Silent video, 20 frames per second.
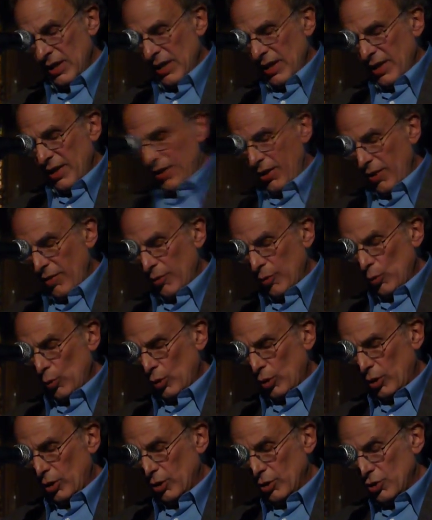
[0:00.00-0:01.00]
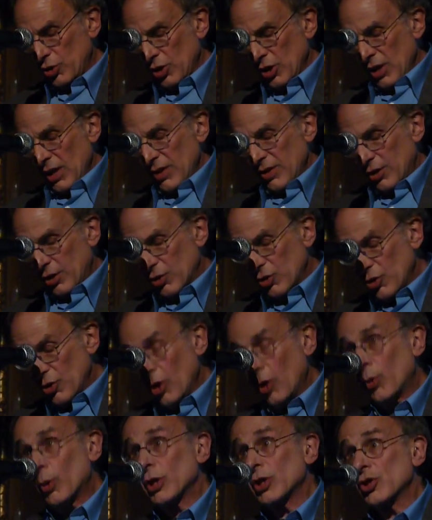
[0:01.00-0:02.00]
In other words, there's
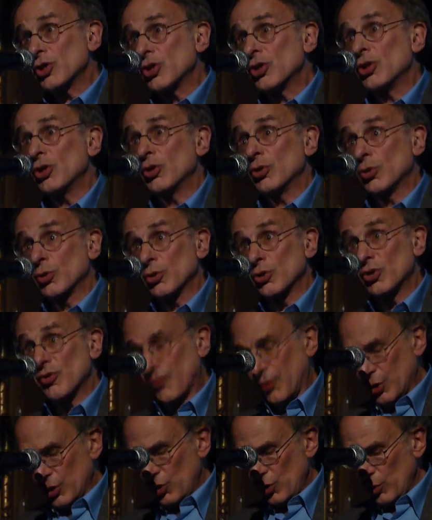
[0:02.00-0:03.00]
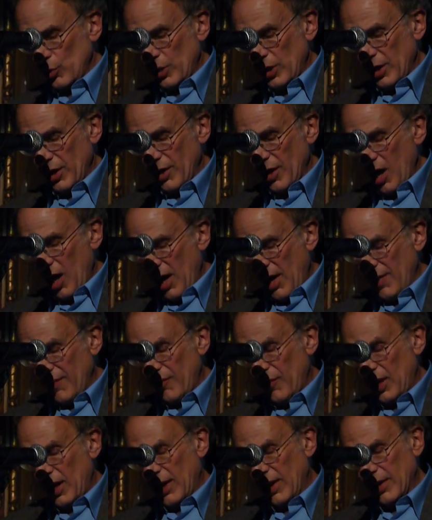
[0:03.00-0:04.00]
no excuse for shooting
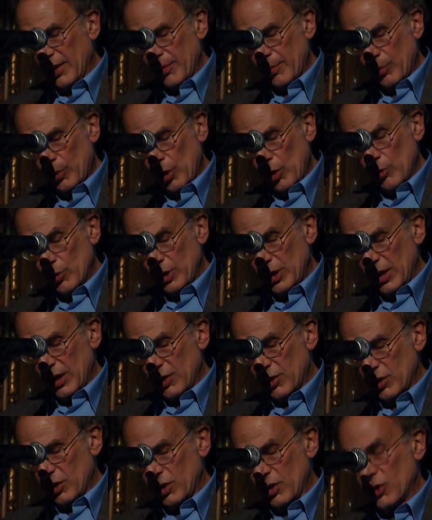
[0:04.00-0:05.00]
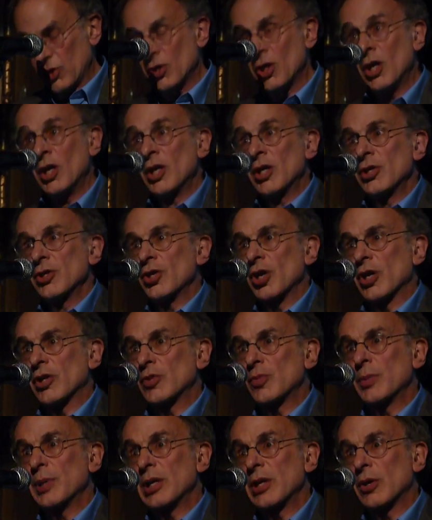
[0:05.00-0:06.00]
nonviolent protesters
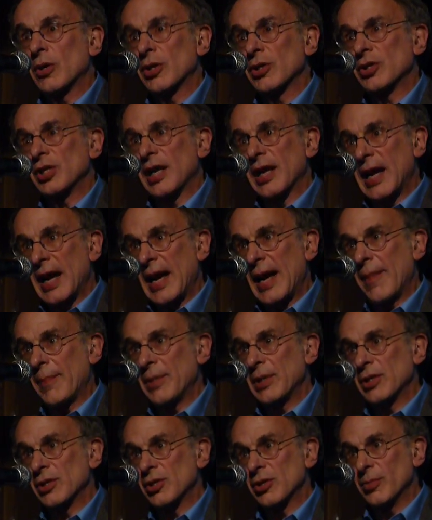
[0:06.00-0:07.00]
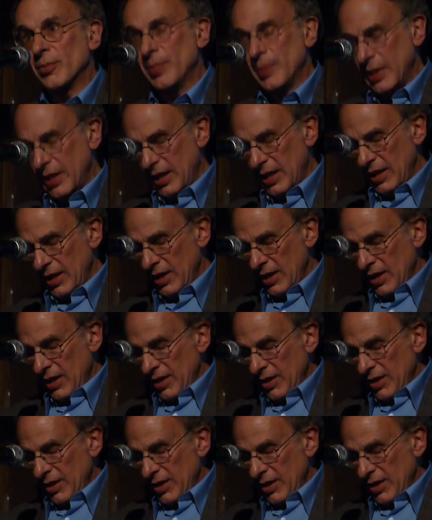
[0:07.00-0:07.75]
just because they happen to be